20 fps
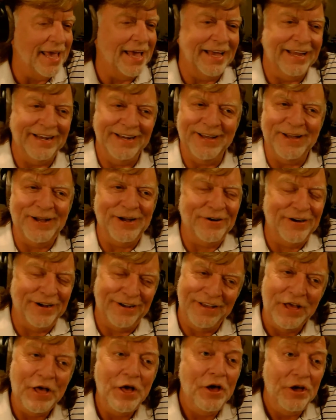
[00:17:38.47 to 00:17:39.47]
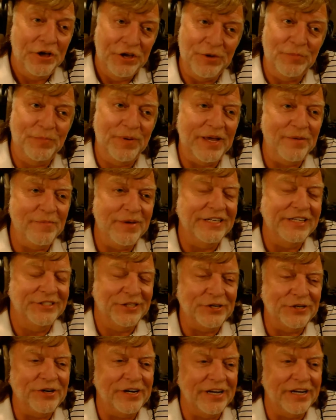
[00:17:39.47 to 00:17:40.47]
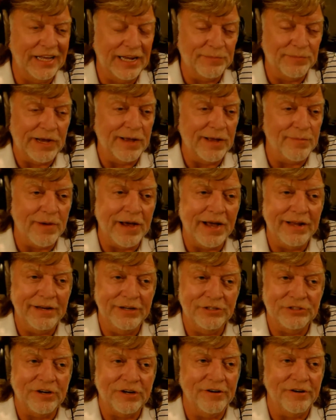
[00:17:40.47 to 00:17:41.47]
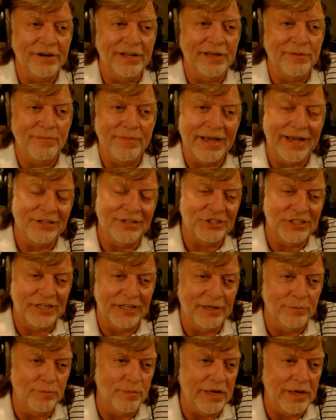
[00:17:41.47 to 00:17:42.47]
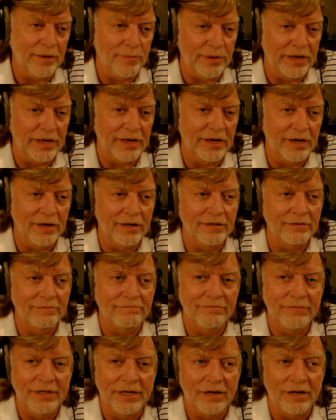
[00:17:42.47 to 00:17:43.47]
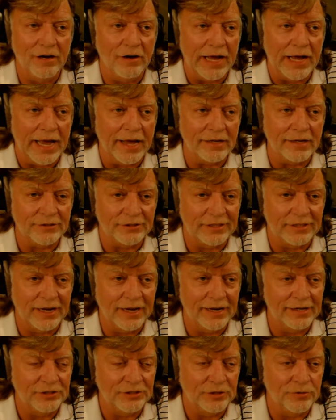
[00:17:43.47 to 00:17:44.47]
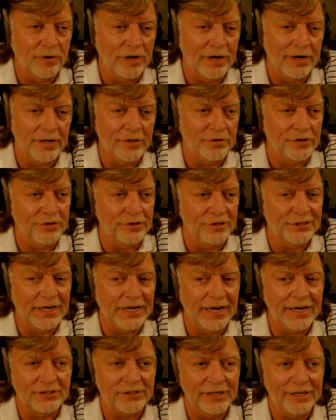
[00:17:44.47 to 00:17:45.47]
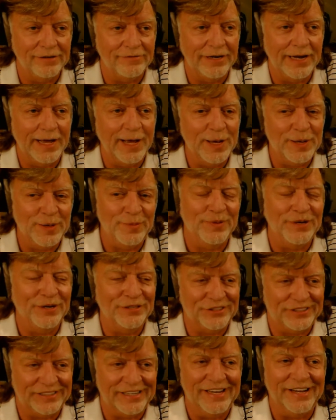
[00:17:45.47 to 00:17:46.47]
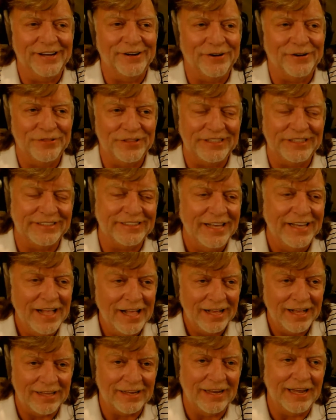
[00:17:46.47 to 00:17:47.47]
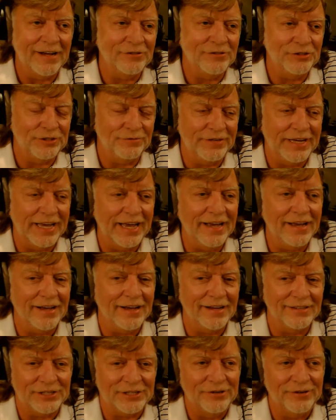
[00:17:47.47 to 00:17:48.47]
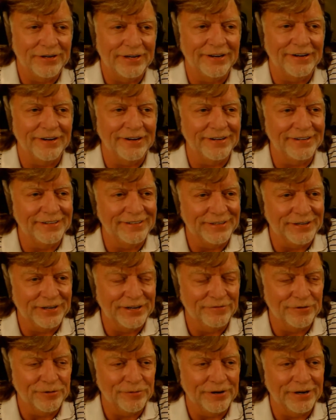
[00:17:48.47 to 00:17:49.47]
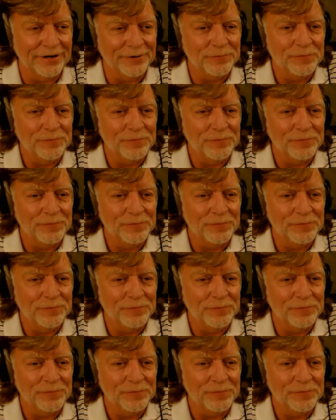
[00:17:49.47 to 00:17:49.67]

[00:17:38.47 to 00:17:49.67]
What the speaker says: No, you beat me to it. Like my mind is already imagining me being, ant size and running through the chassis of an amp and seeing all these clouds of chaos going on everywhere.